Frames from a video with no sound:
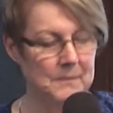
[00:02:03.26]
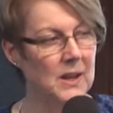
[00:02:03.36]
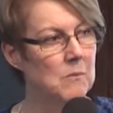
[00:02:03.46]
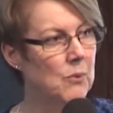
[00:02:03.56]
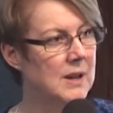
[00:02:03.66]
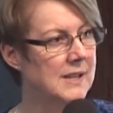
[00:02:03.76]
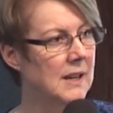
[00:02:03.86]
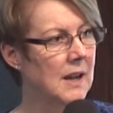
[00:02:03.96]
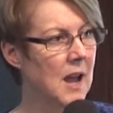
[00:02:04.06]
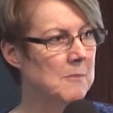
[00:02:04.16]
embracing
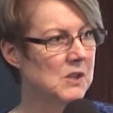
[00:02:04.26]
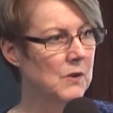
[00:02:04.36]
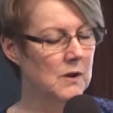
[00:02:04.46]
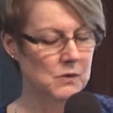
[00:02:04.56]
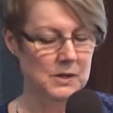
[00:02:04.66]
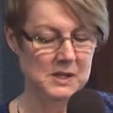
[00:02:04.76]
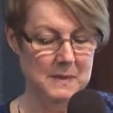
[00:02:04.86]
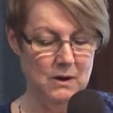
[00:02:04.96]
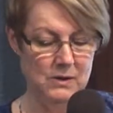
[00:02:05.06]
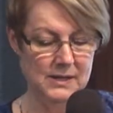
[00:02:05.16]
an atmosphere of
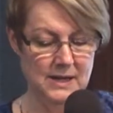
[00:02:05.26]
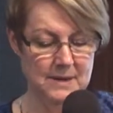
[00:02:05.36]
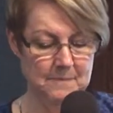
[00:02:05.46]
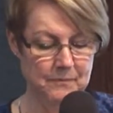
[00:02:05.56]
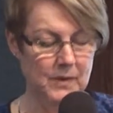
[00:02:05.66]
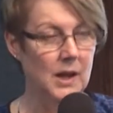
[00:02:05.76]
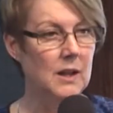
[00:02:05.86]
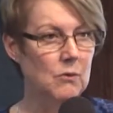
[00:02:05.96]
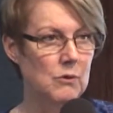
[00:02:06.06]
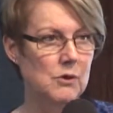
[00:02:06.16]
transparency and
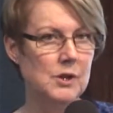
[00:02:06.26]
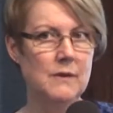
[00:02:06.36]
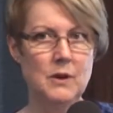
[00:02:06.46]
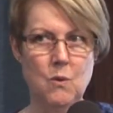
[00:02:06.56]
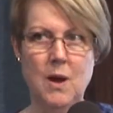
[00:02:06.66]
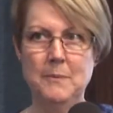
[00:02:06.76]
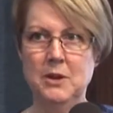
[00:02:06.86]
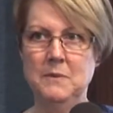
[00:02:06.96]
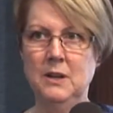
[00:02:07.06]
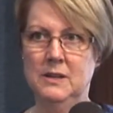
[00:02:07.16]
inclusion of the co-op
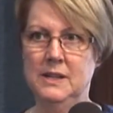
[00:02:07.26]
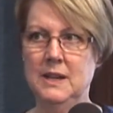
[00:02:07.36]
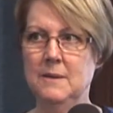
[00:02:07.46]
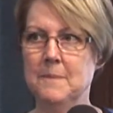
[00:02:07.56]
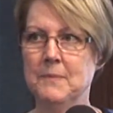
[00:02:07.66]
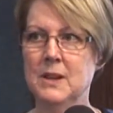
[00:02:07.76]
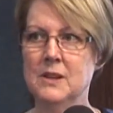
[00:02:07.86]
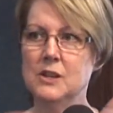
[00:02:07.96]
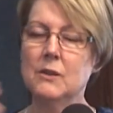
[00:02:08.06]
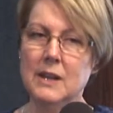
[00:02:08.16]
community.
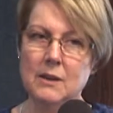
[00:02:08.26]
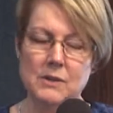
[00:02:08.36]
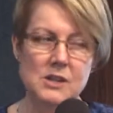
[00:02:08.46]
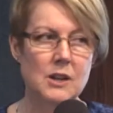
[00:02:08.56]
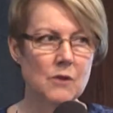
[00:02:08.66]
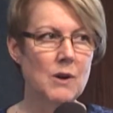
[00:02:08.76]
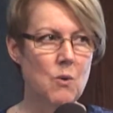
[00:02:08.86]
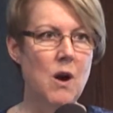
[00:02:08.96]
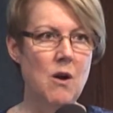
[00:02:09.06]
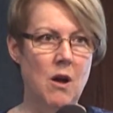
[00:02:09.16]
So it's going to
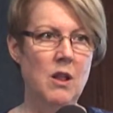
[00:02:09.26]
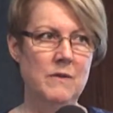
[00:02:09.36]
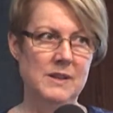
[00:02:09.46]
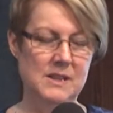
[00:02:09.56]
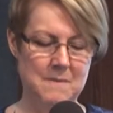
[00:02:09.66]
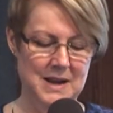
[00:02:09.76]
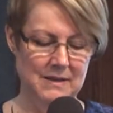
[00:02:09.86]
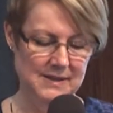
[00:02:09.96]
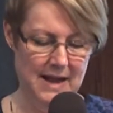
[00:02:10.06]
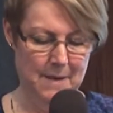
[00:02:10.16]
require all of us to make
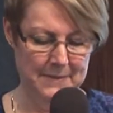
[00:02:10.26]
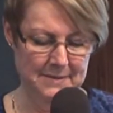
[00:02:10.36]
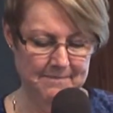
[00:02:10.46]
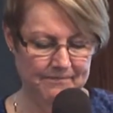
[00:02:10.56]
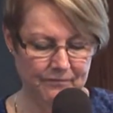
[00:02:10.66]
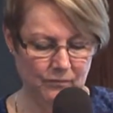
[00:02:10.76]
this happen.